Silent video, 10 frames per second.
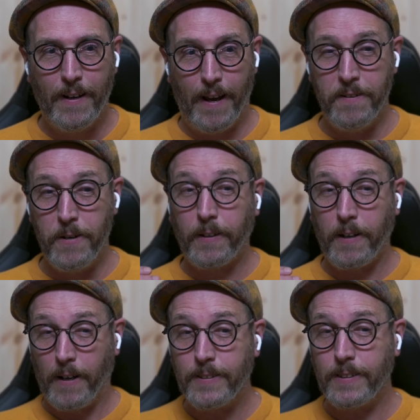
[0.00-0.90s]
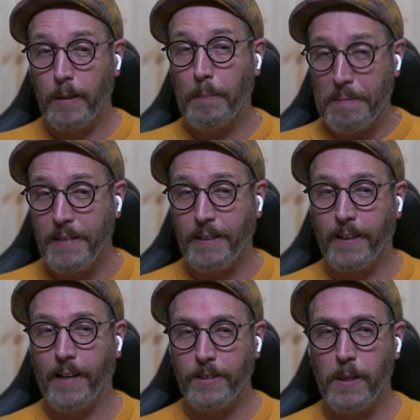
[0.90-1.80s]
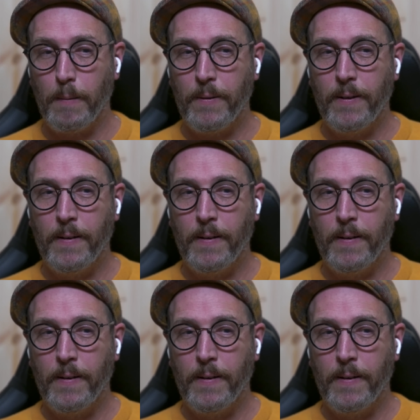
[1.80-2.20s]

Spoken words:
and you're constantly playing catch up.